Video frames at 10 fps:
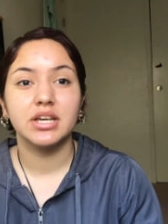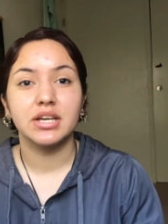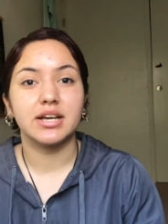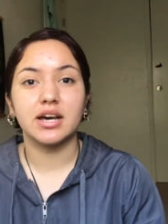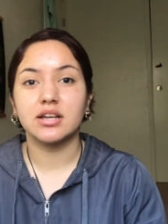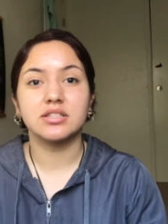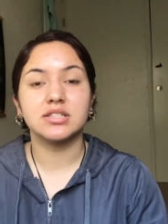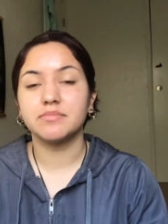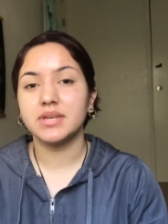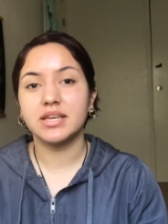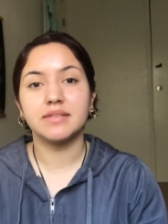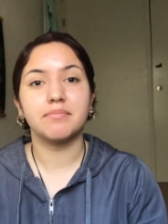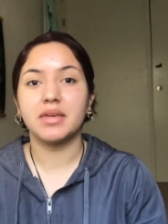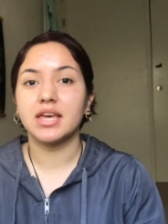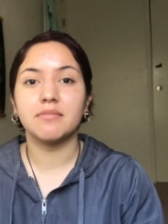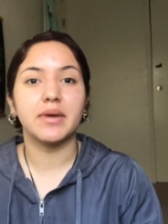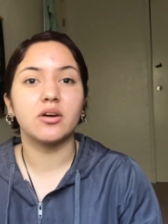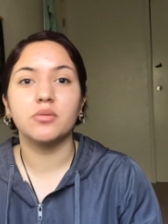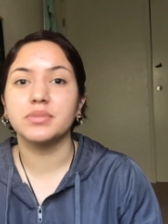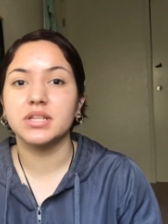got onto me and became my
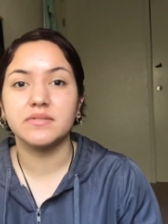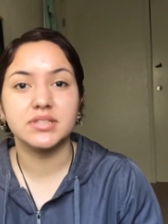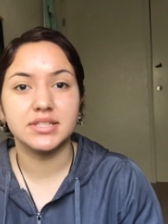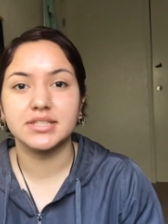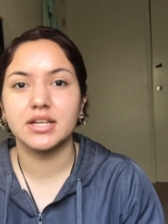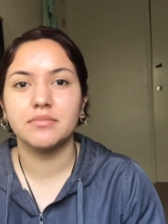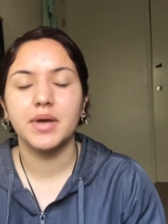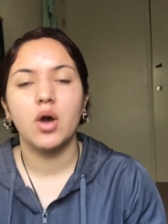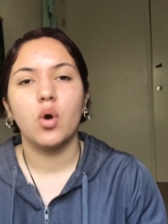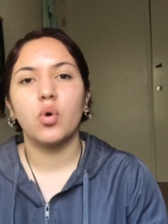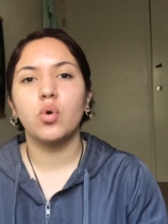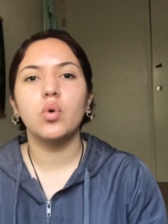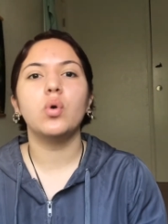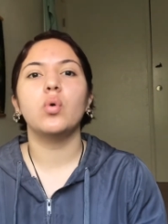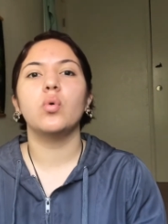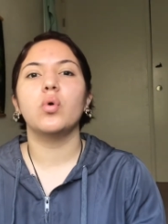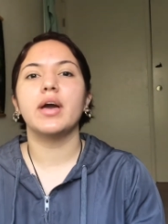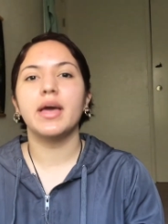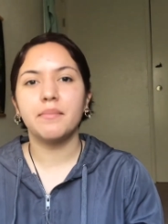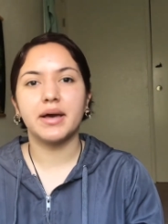own belief system? who
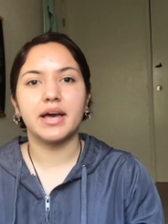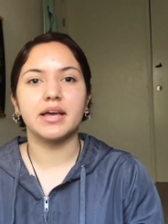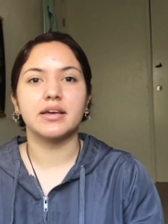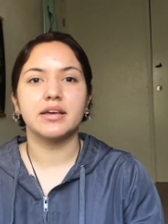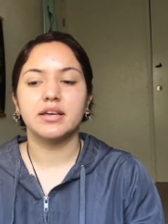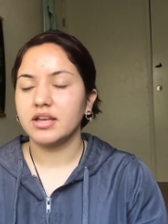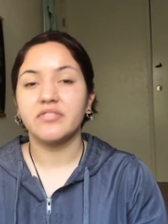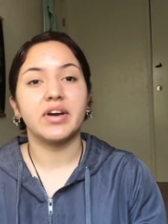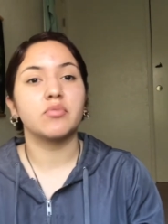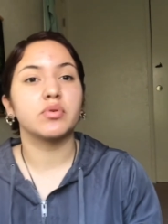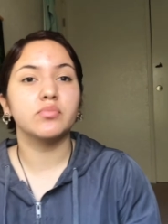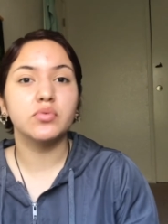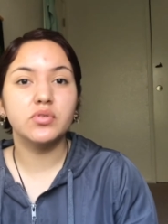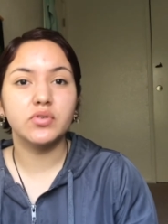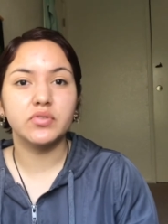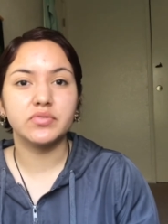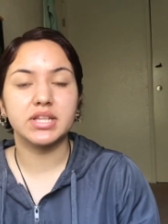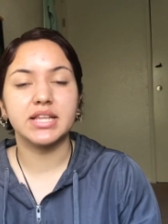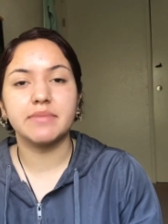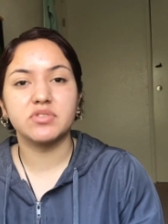am I if I remove the
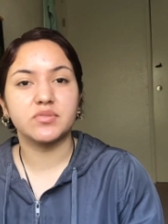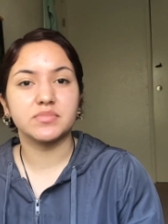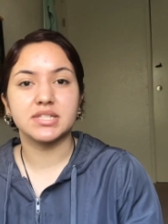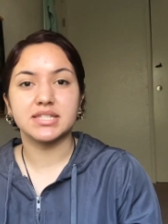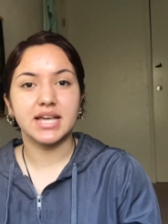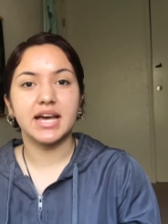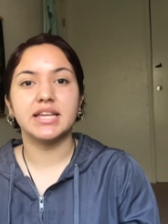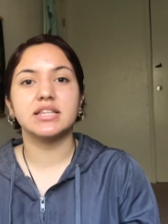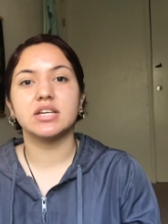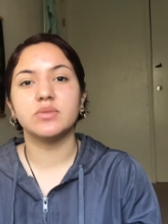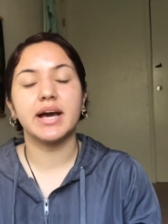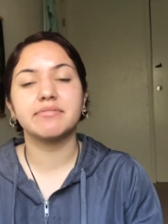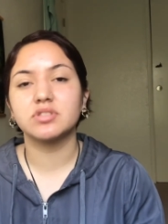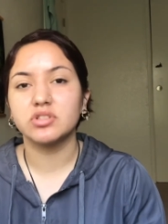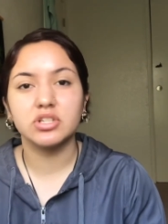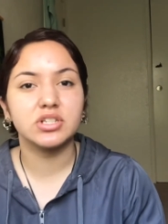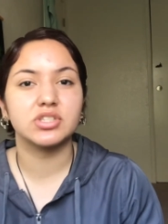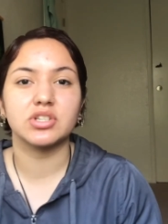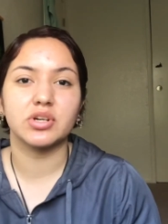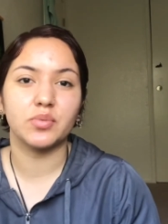labels from society that you have to look a
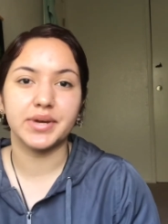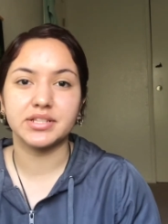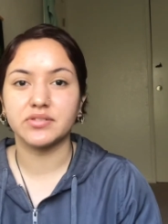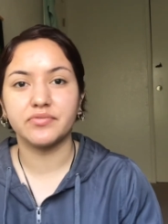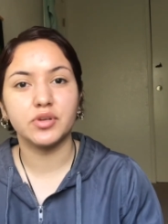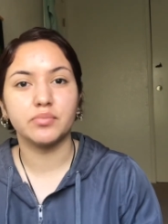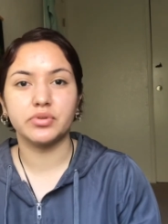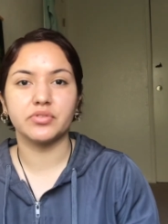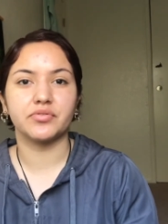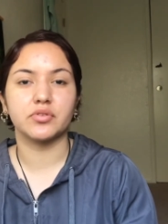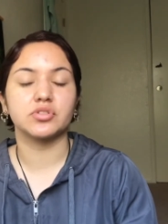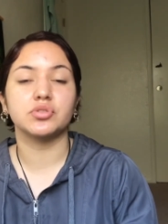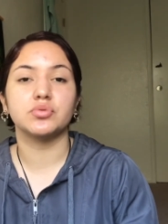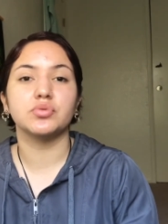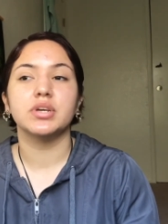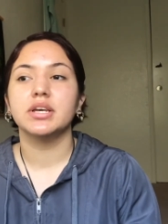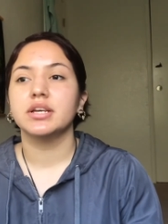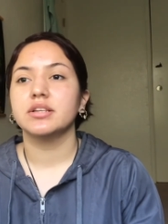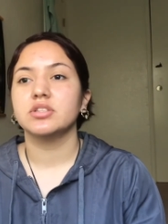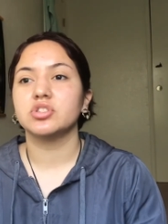certain way to feel beautiful or to
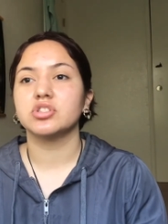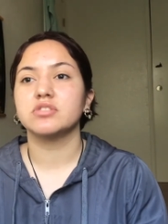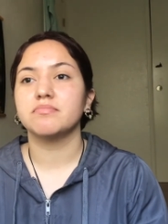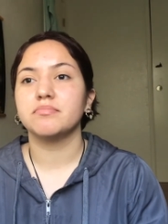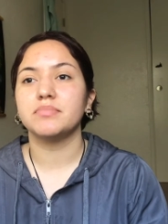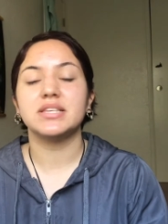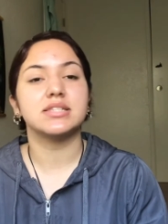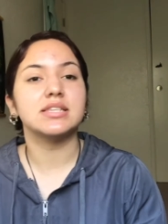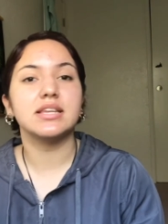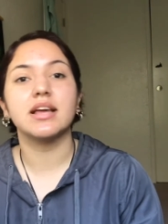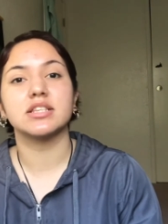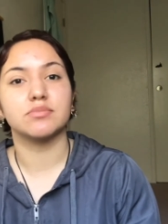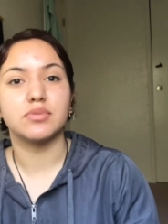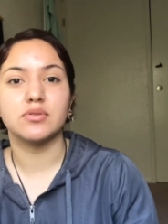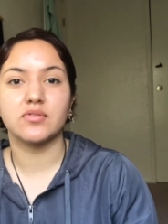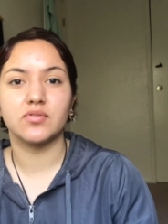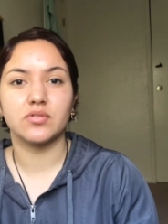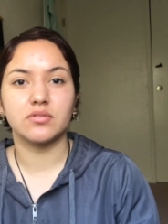just be seen as beautiful?